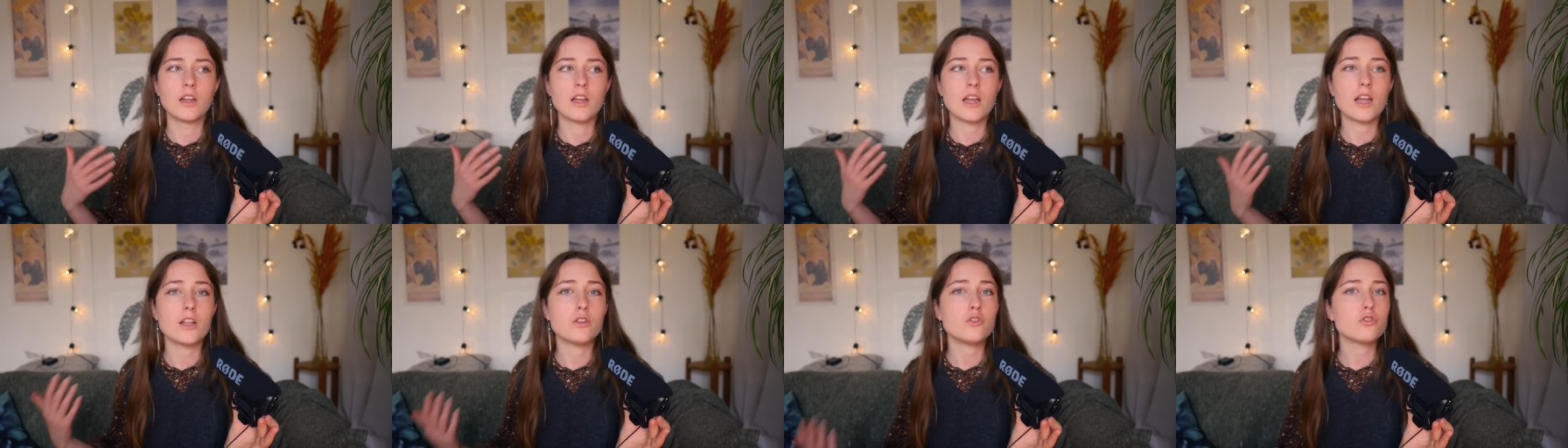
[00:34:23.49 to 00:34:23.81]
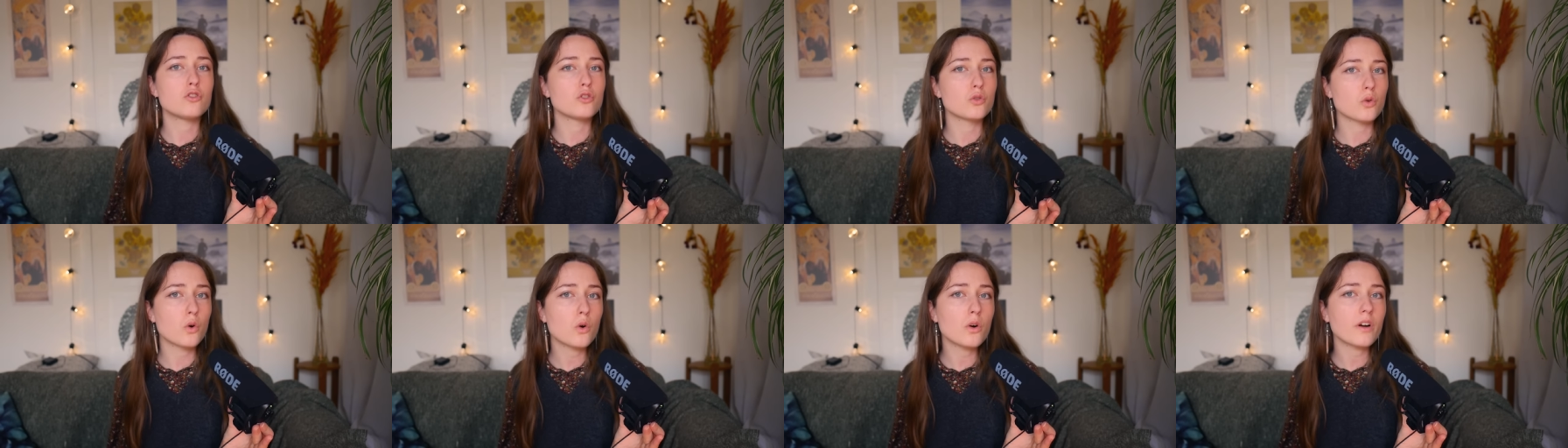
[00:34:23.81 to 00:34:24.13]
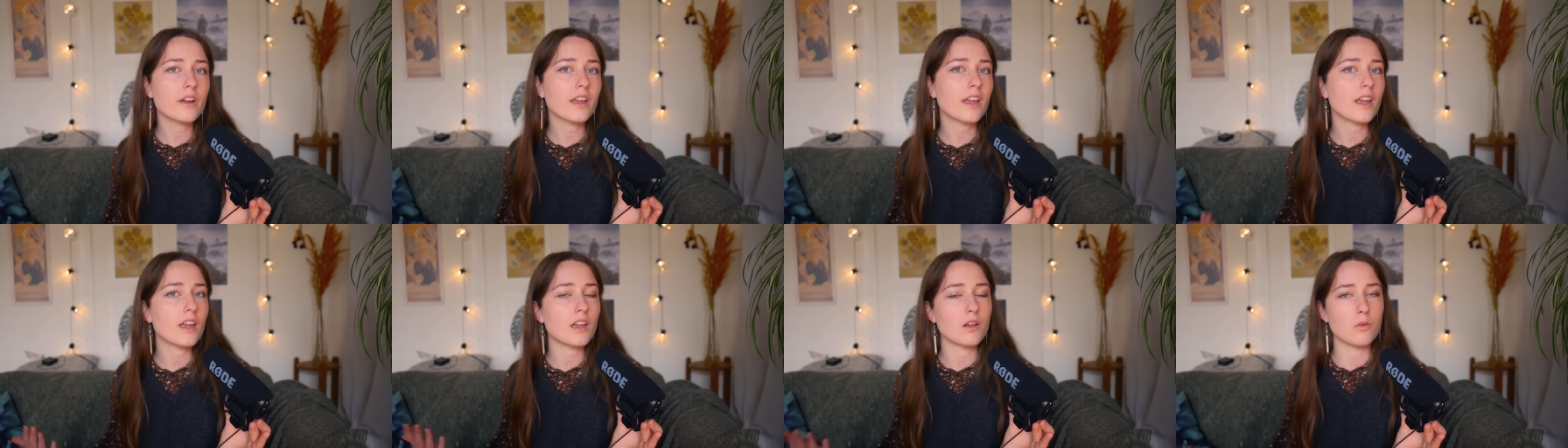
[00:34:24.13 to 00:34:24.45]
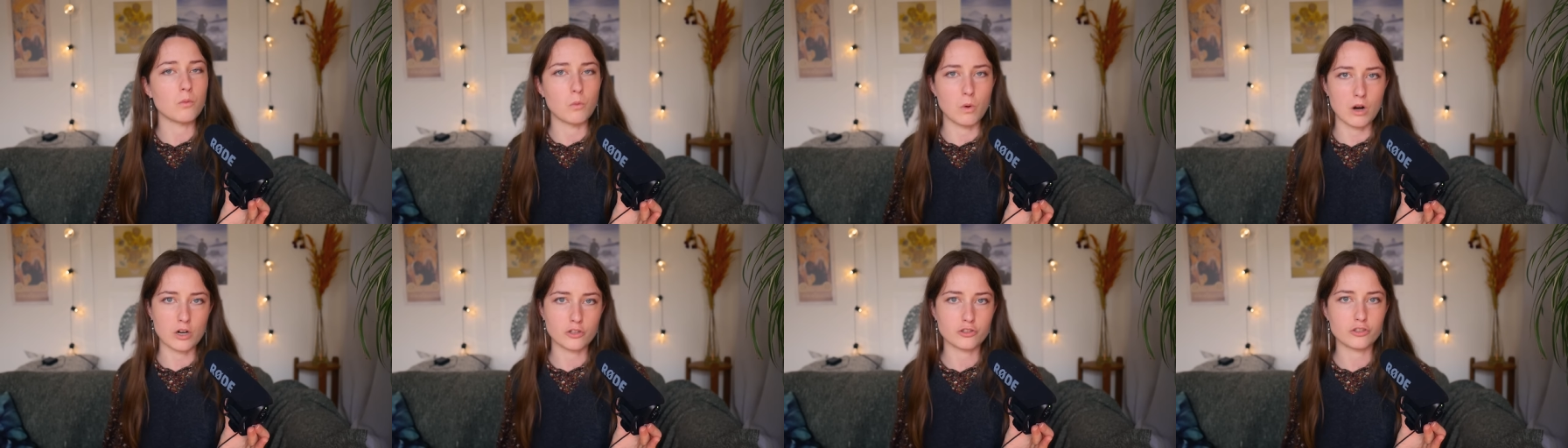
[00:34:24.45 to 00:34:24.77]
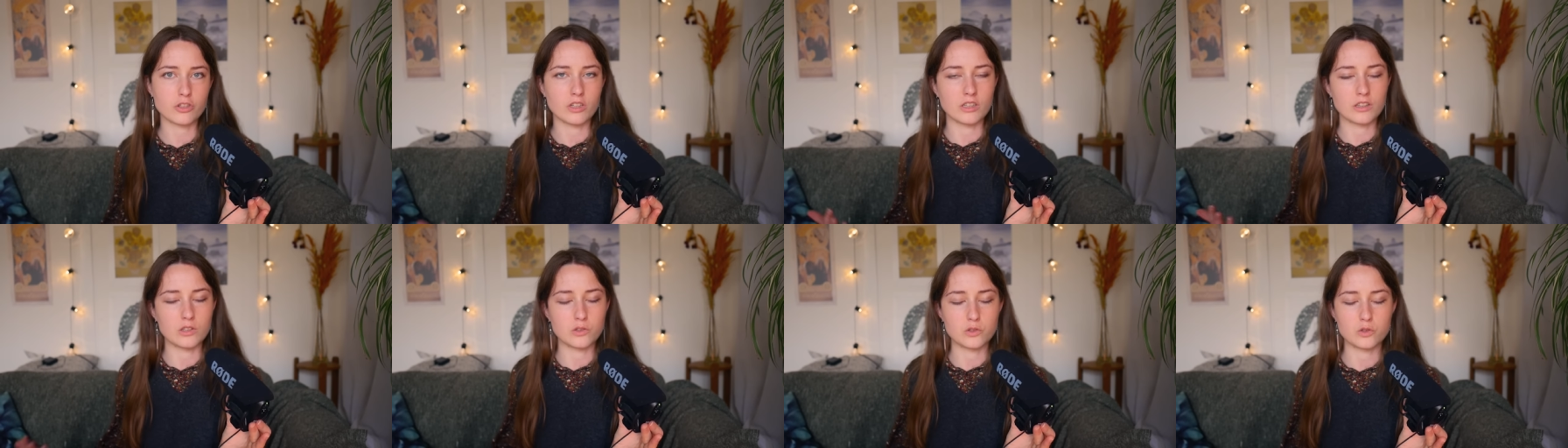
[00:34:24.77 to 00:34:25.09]
enjoying
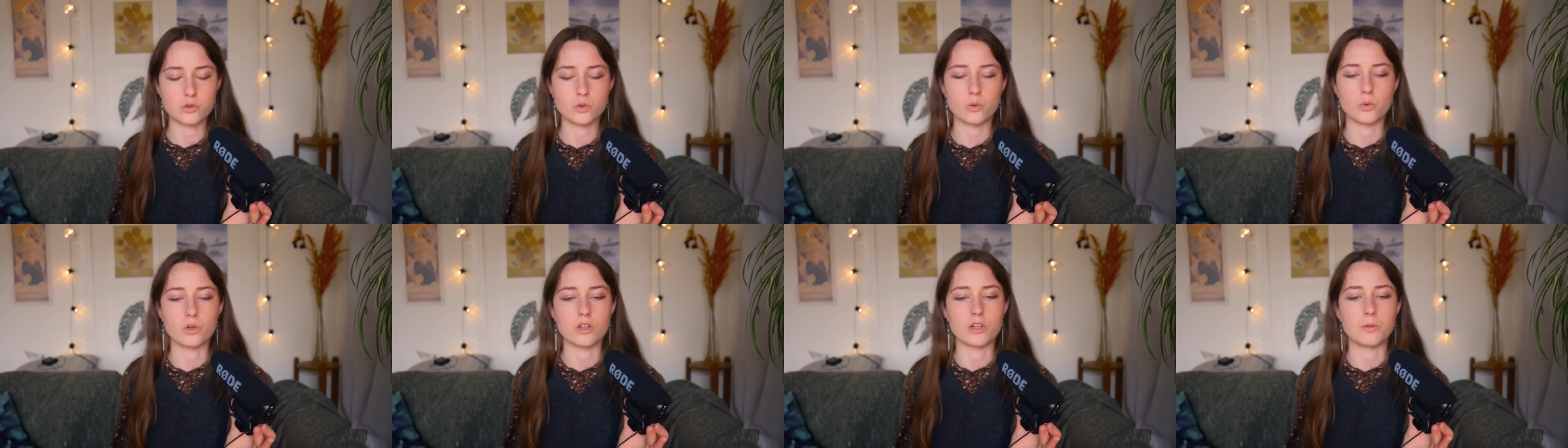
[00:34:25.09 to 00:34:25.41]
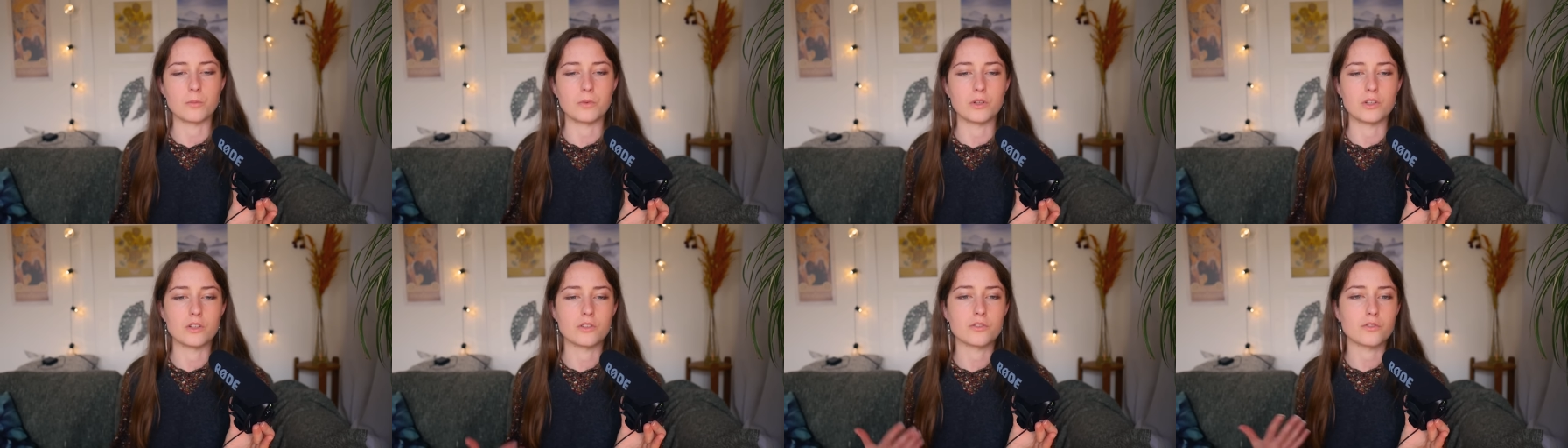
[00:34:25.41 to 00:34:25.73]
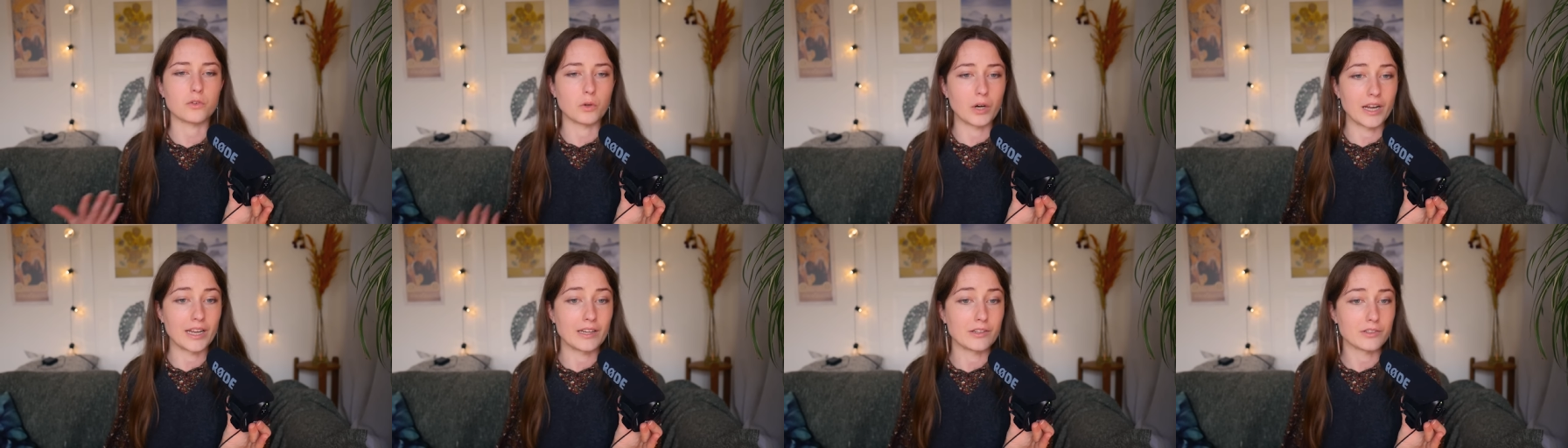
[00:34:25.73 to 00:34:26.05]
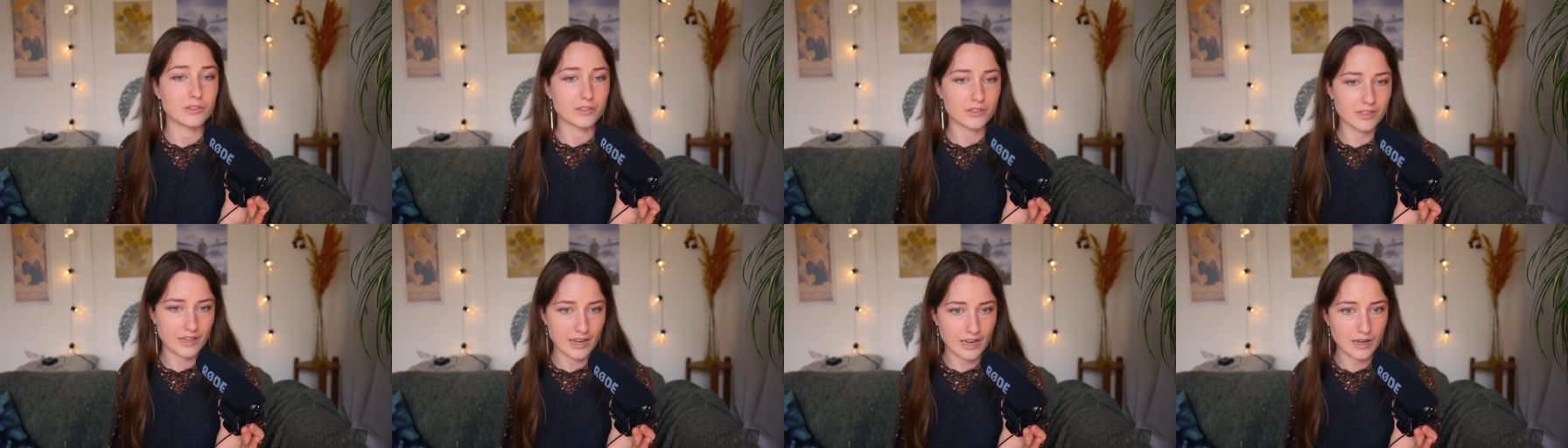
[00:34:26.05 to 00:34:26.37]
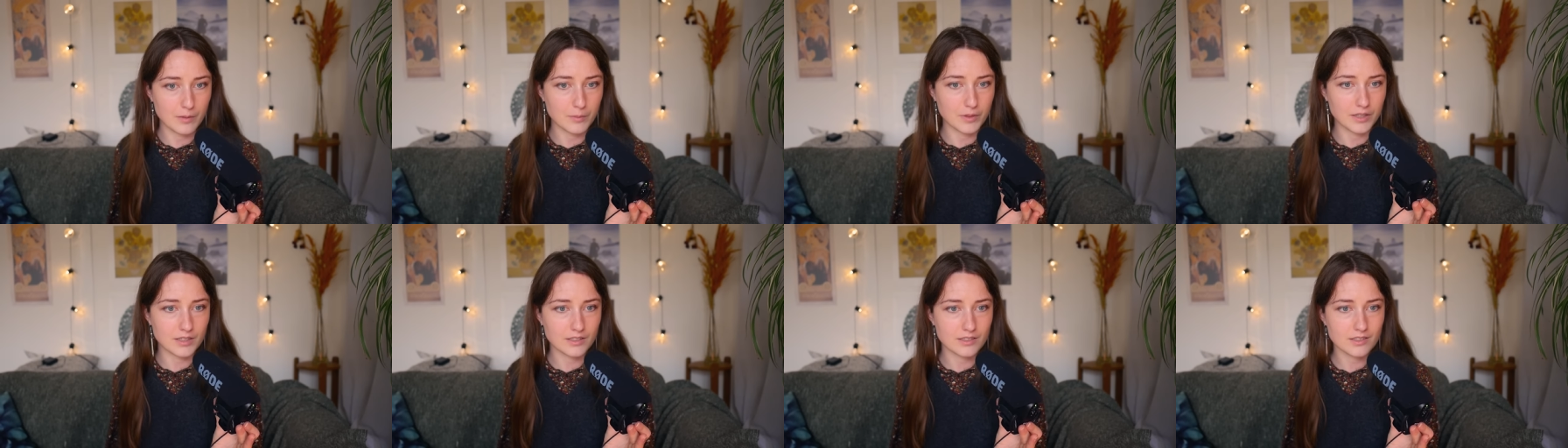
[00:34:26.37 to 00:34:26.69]
watching this tournament for
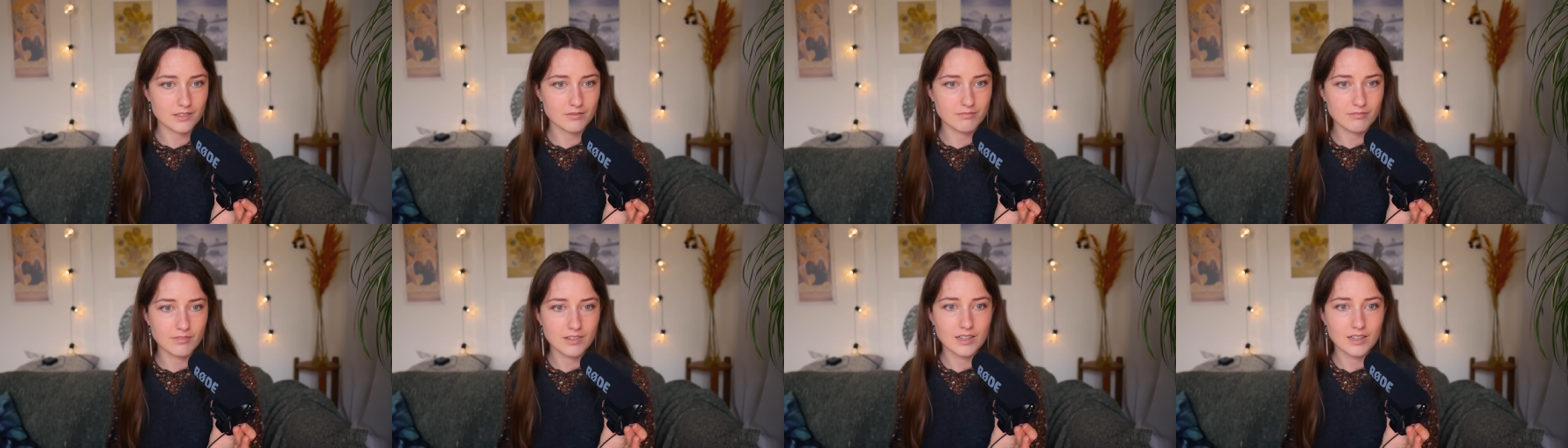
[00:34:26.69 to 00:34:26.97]
entertainment.